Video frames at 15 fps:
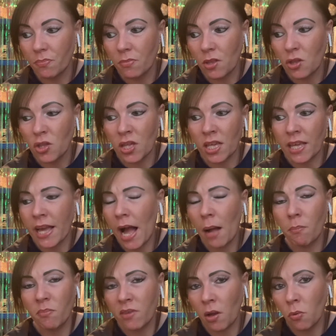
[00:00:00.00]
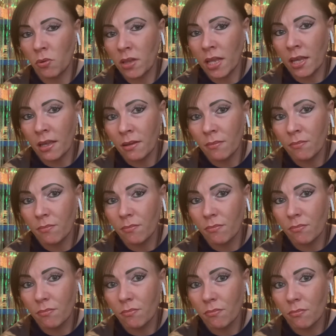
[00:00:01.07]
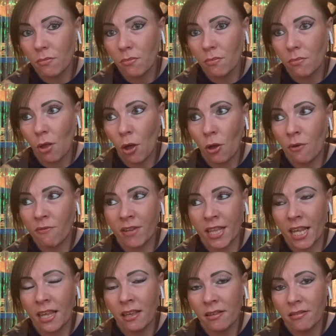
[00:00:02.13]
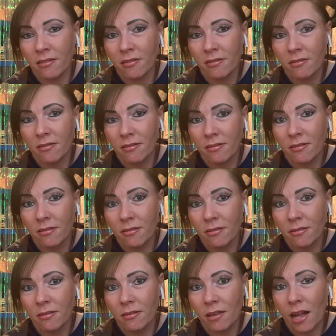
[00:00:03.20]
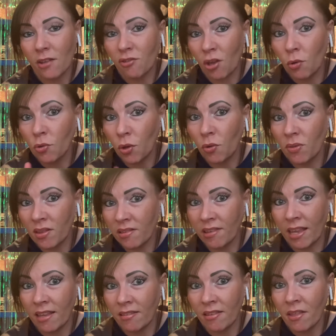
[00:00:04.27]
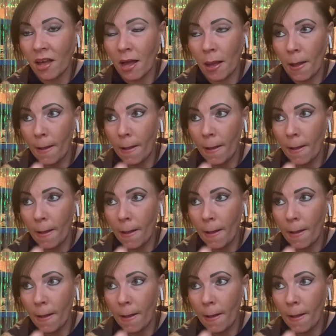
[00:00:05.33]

she camped out there overnight. I don't know the date of that,